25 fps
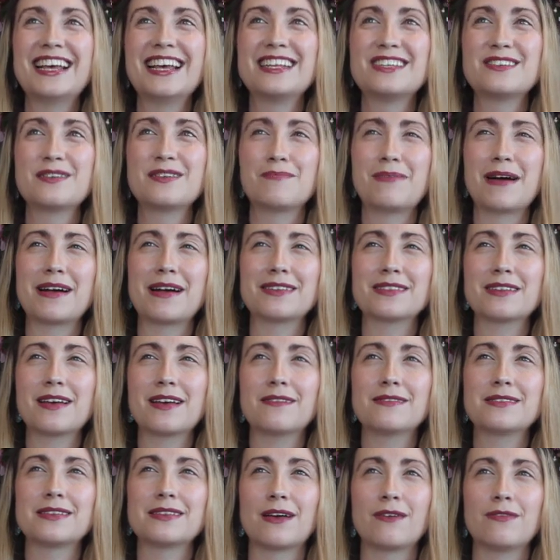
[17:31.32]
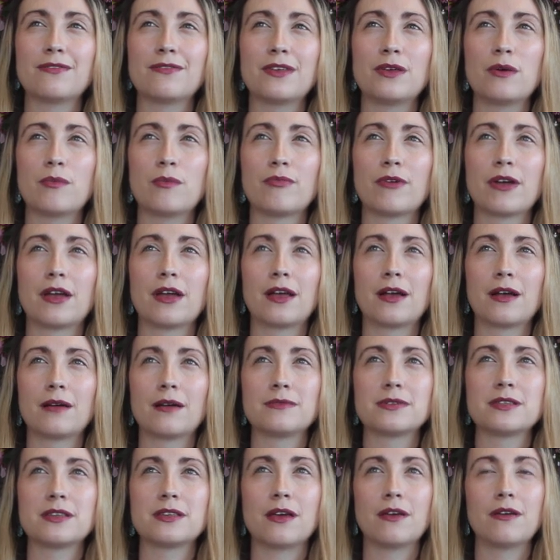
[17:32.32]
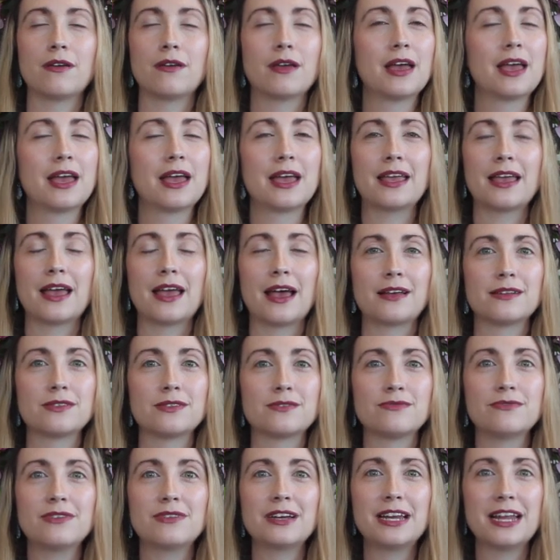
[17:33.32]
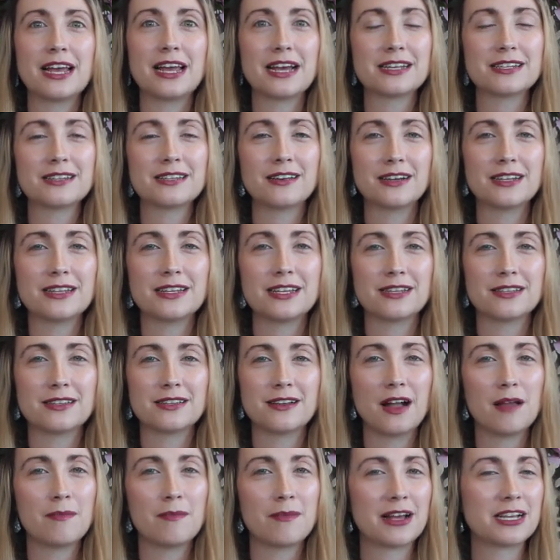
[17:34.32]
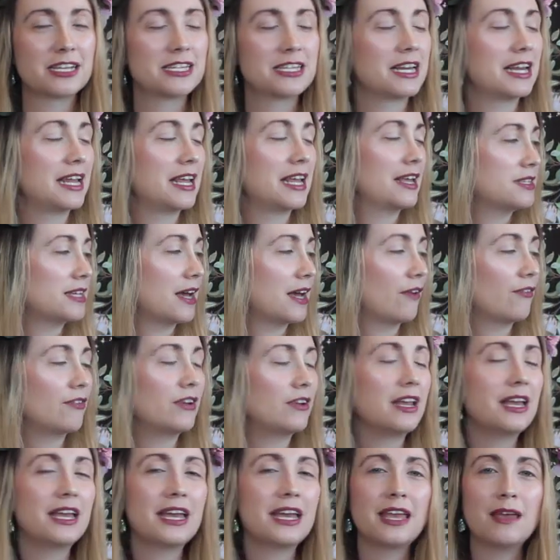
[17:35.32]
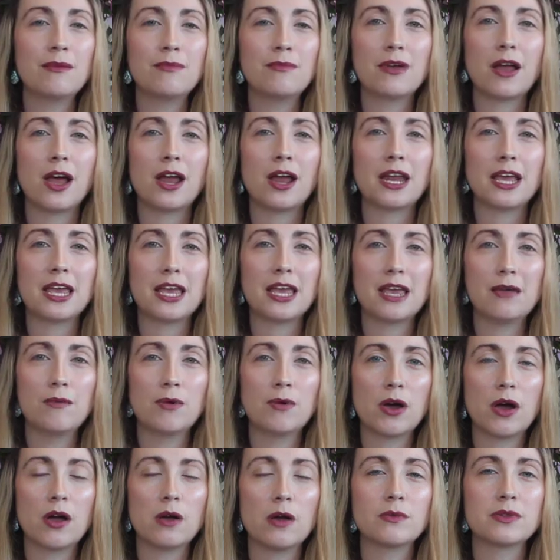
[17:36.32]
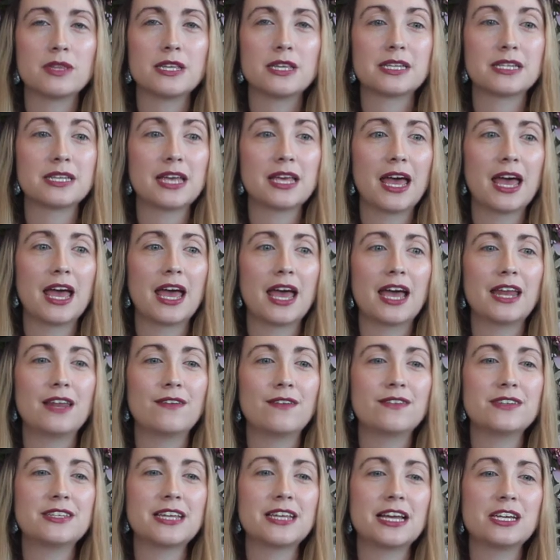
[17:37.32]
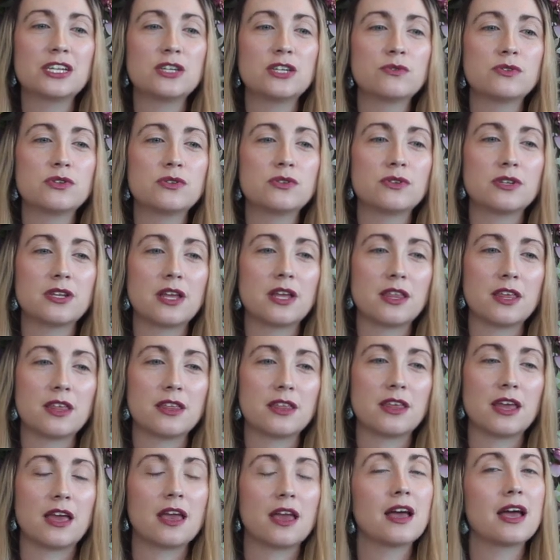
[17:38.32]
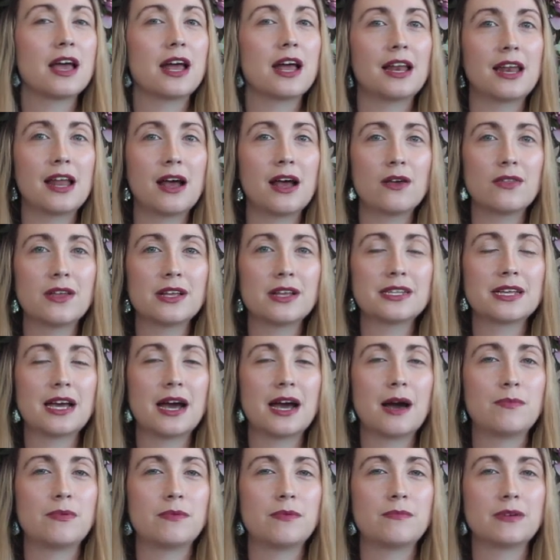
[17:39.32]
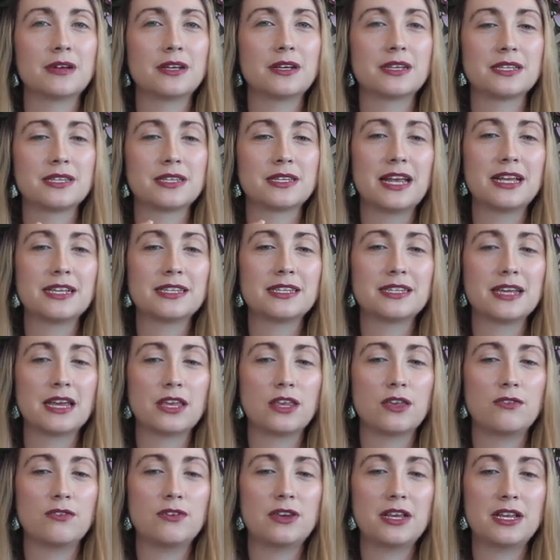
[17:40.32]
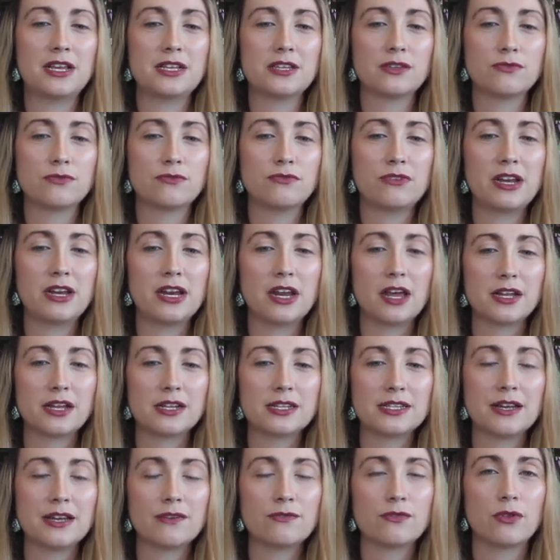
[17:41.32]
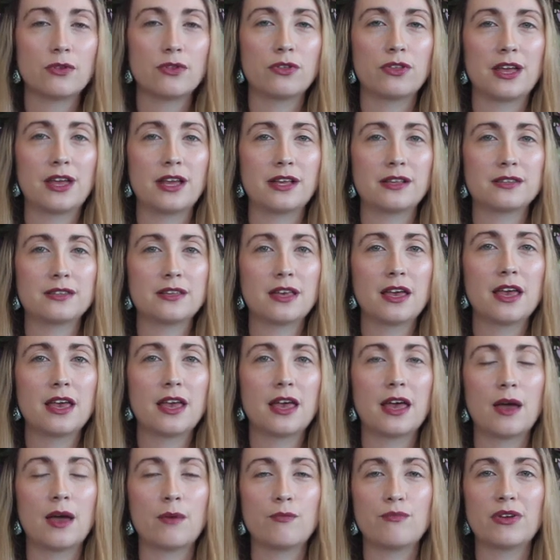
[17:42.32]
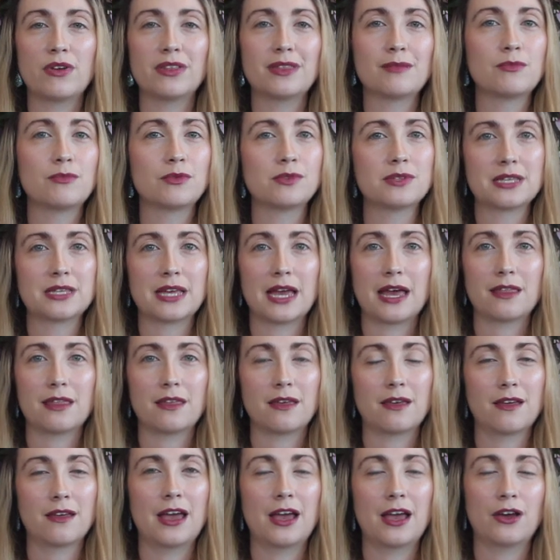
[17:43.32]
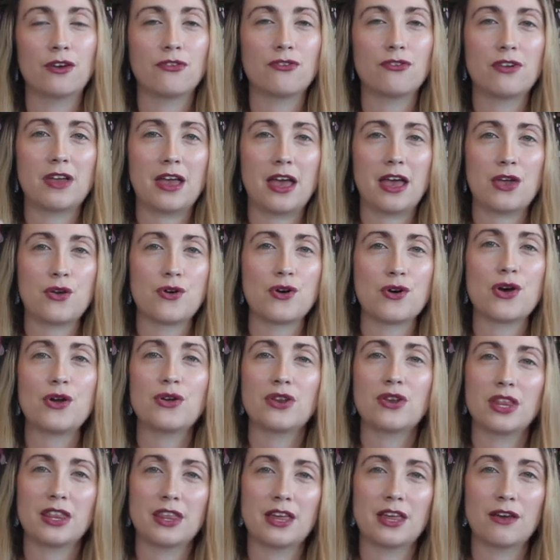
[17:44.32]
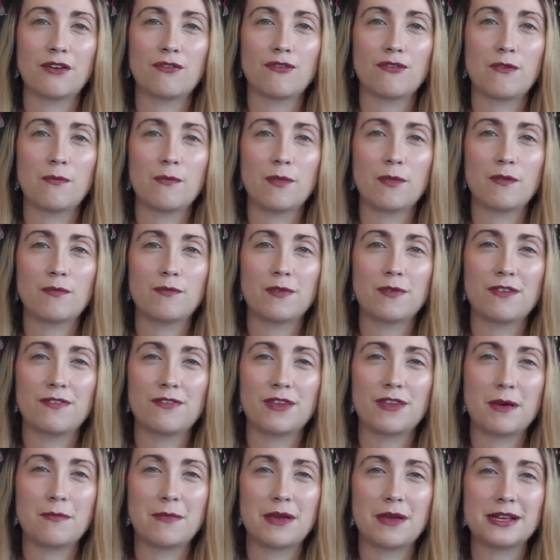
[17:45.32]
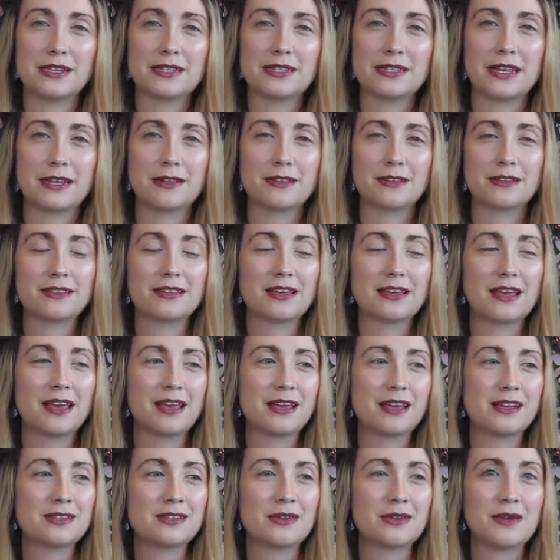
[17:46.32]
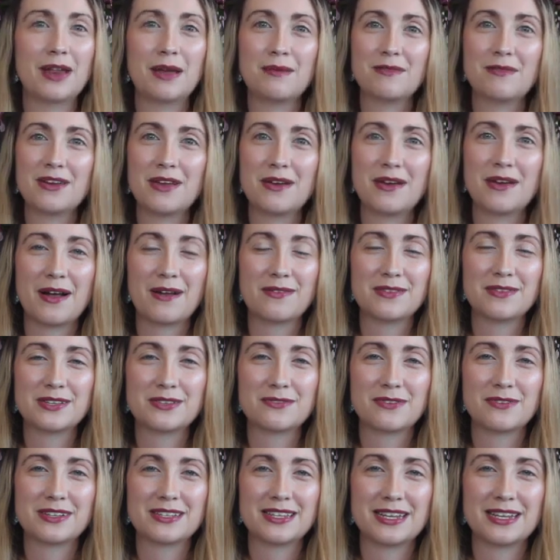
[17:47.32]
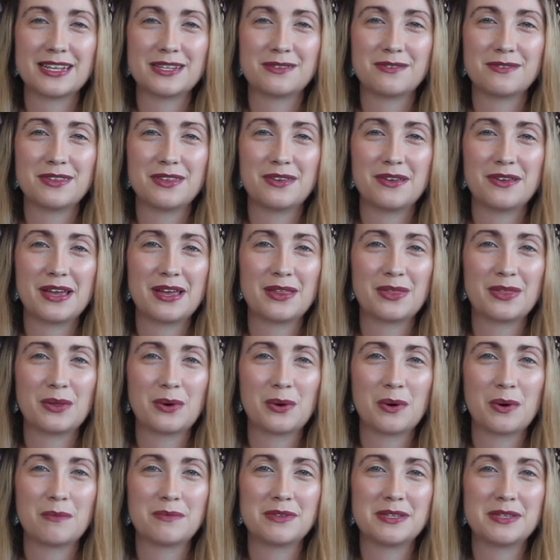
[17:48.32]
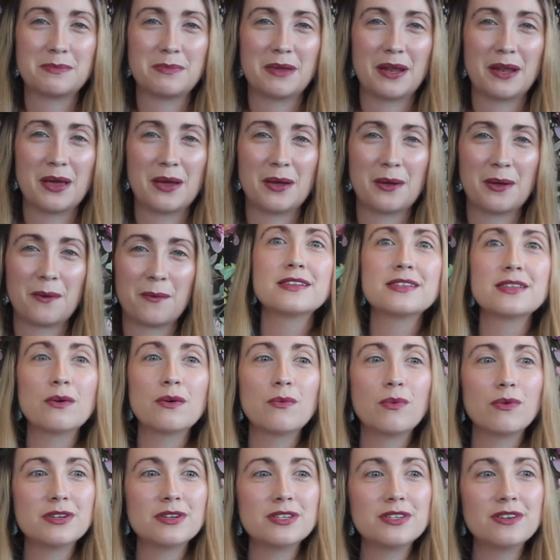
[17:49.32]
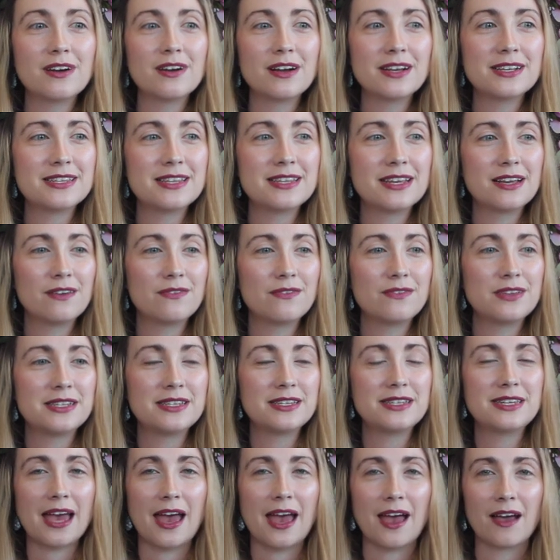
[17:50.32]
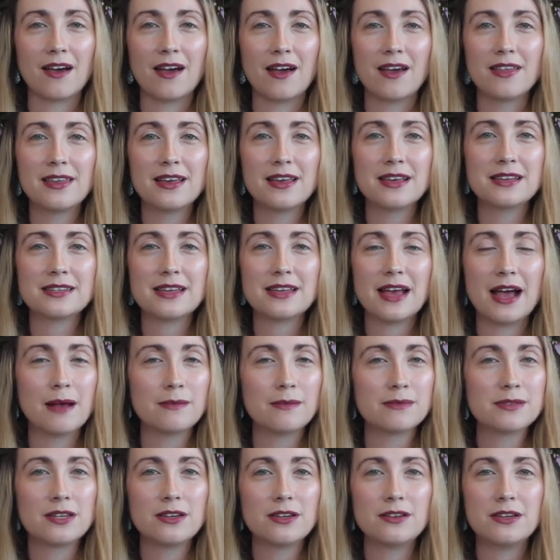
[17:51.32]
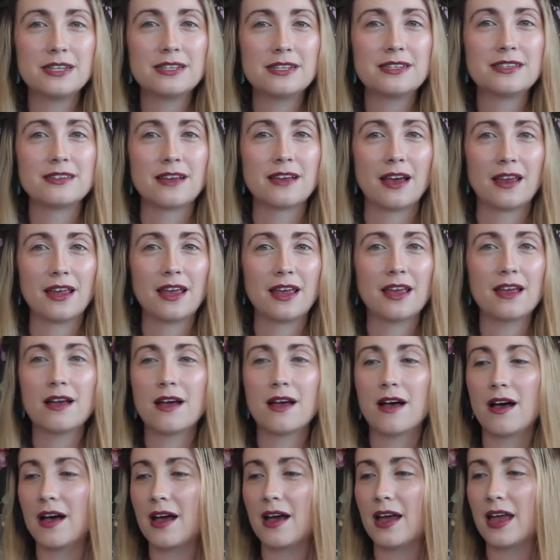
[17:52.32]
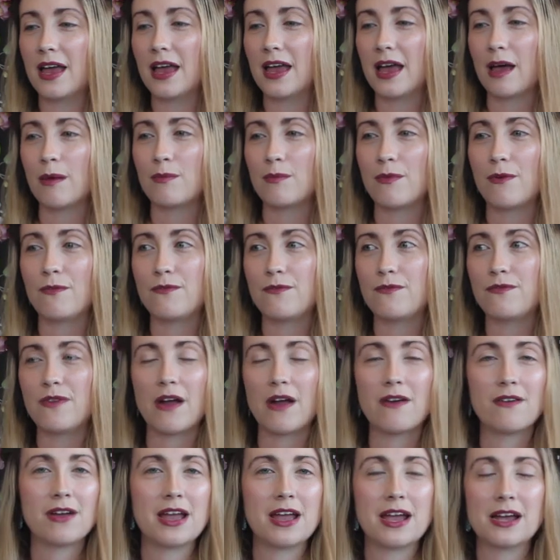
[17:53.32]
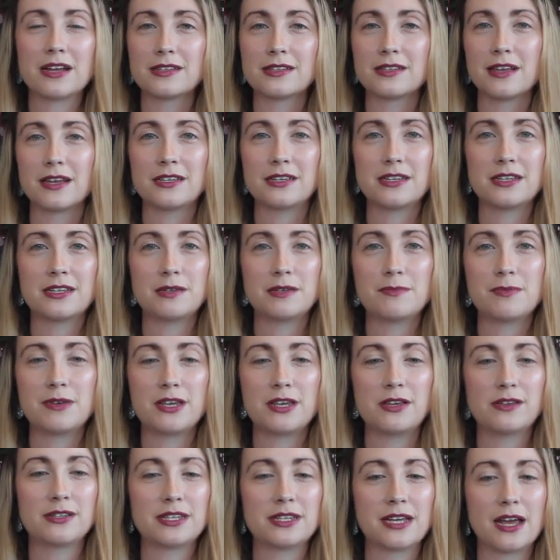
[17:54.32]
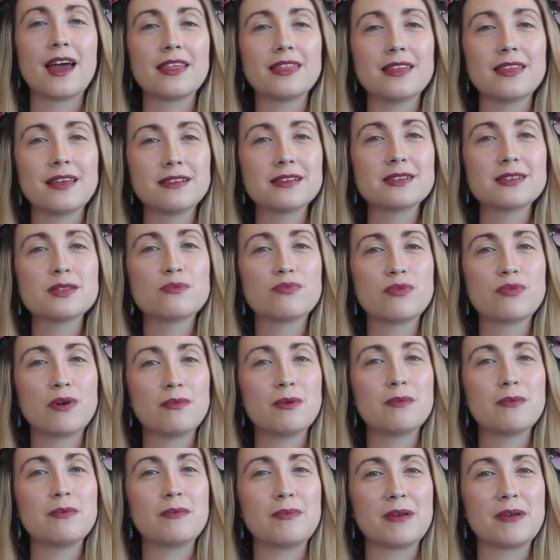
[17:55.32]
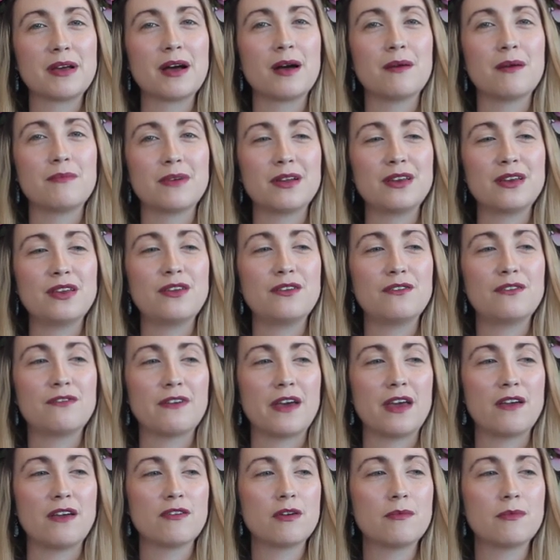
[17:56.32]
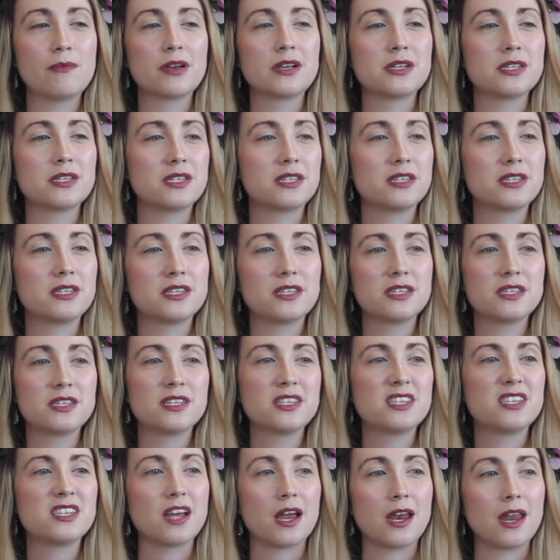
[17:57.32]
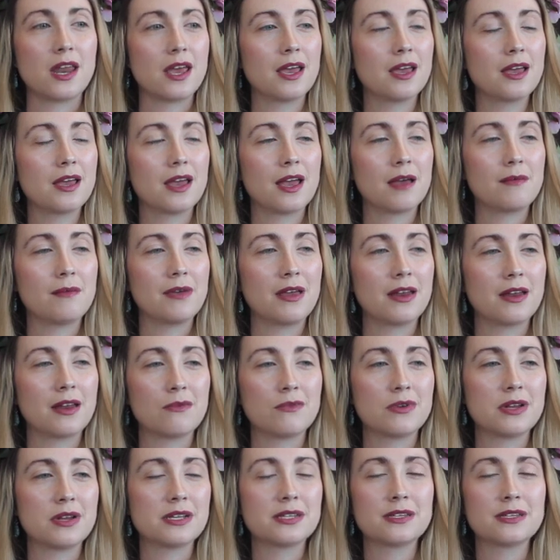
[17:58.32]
it's your past life self that you're bringing up. So yeah, it's really exciting time actually. Definitely keep learning, keep going with this. And if it takes you on to another thing, allow that to happen because it's like you need to relearn several things and bring them all together and create your own thing from them, if that makes sense. So let me know how this resonates with you in the comments below. So what do you guys think of this deck? I think it's absolutely stunning. I am very excited to be using it. I think this will probably become my new favorite because it's just stunning. I mean, I would